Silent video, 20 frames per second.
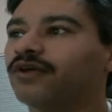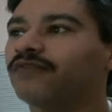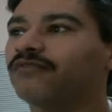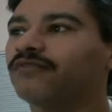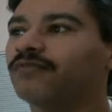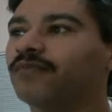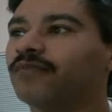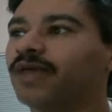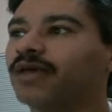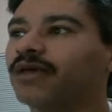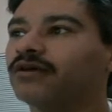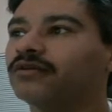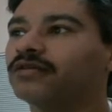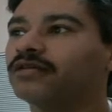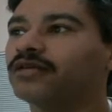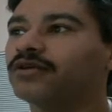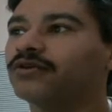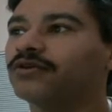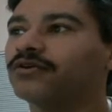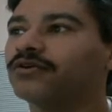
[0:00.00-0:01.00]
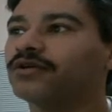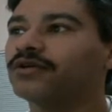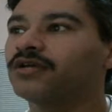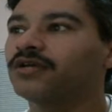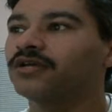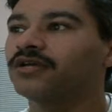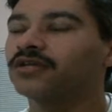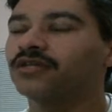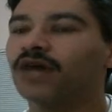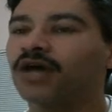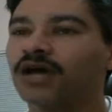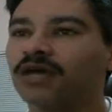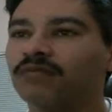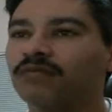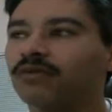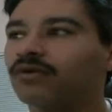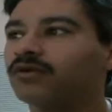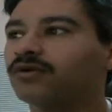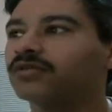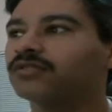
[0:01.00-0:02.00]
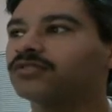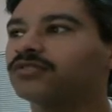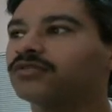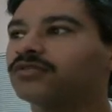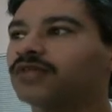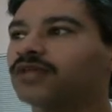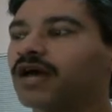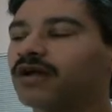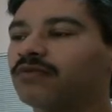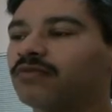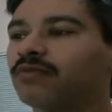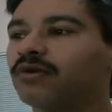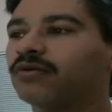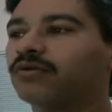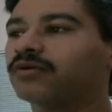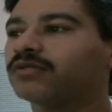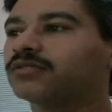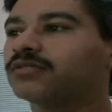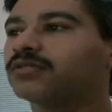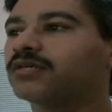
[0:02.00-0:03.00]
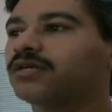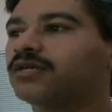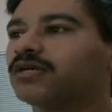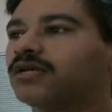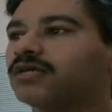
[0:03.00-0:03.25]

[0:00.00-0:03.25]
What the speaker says: mail here, your login bonus, your ladder bonus.